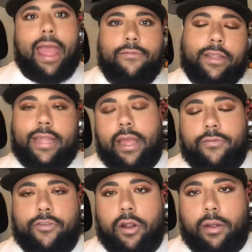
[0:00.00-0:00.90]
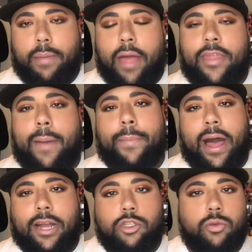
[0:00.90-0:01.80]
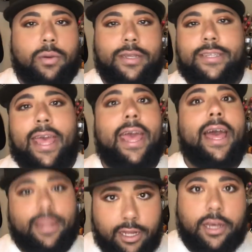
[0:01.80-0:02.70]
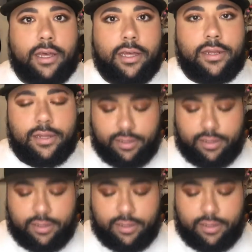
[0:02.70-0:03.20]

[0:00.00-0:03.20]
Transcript: Everything from that box was hella good.